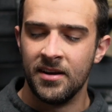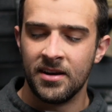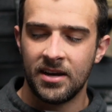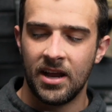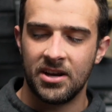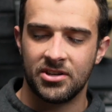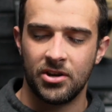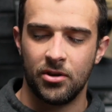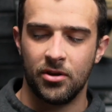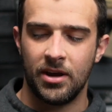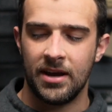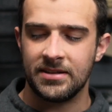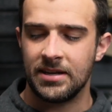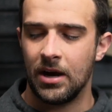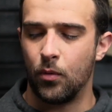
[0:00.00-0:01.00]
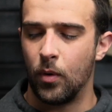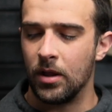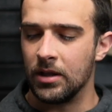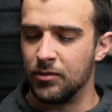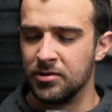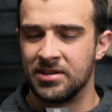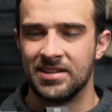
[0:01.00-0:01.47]
kind of show you guys how
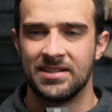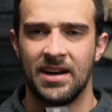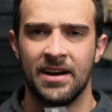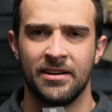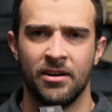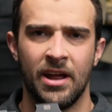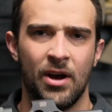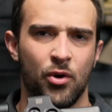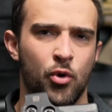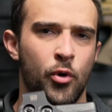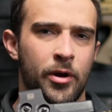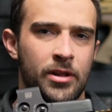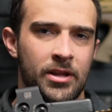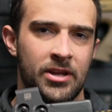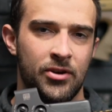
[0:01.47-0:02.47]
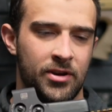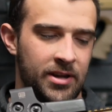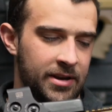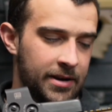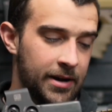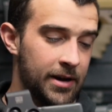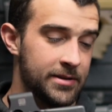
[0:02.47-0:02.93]
well it was designed, on how quickly you
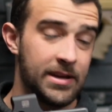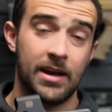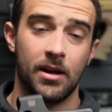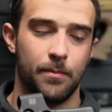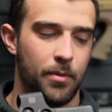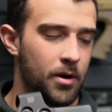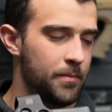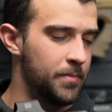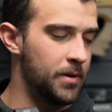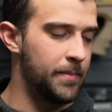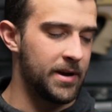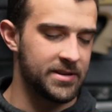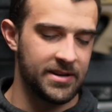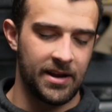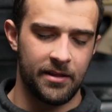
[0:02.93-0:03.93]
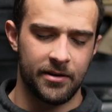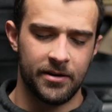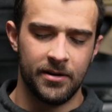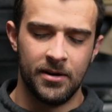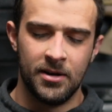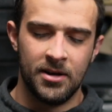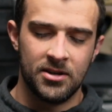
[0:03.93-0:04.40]
can take it apart, put it back together.